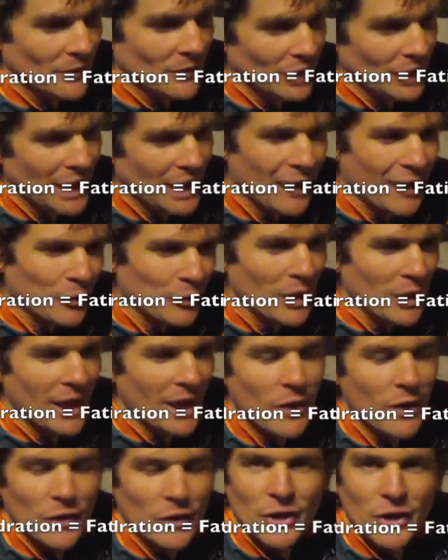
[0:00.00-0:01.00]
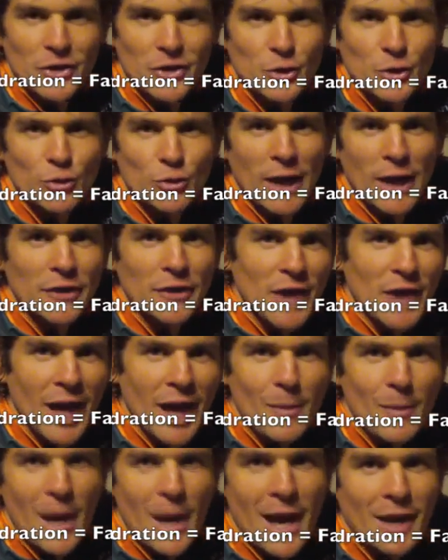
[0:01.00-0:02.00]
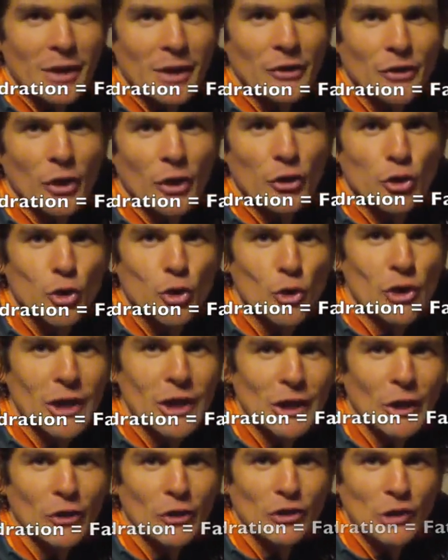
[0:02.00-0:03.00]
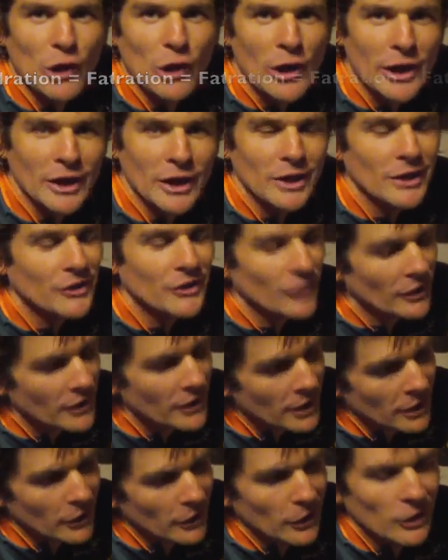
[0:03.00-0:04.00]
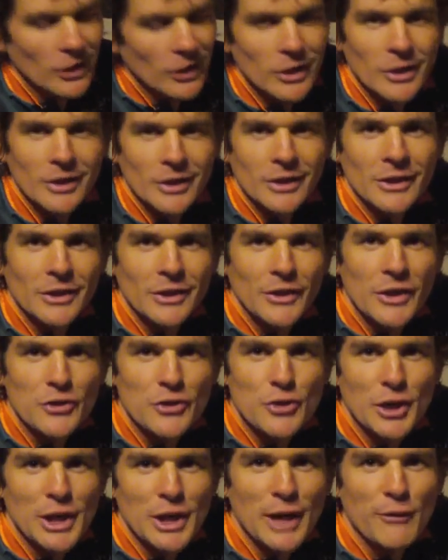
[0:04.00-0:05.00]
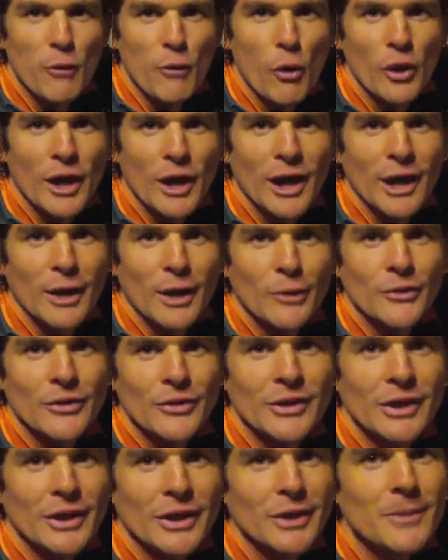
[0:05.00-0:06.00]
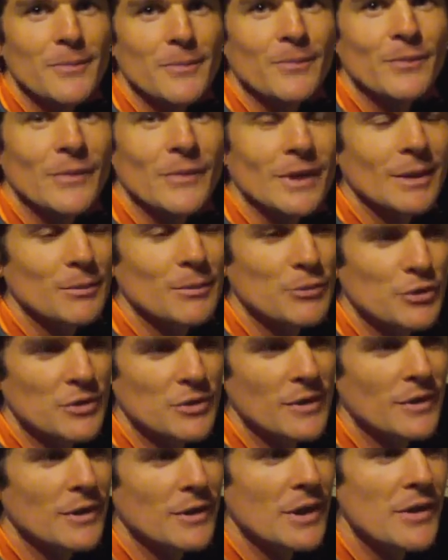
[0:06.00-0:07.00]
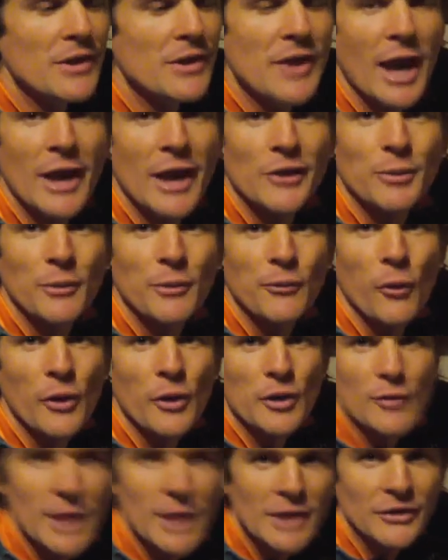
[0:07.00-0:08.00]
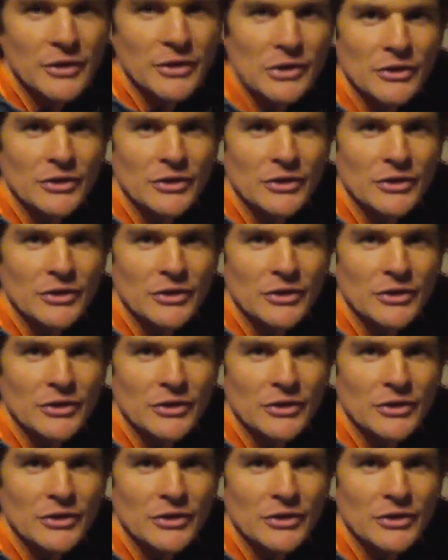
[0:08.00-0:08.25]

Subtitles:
So last week I had not such a good race, came back and I was like 2 kilos lighter, and it's like, there you go, you didn't drink enough water, Harles, in the days before your race.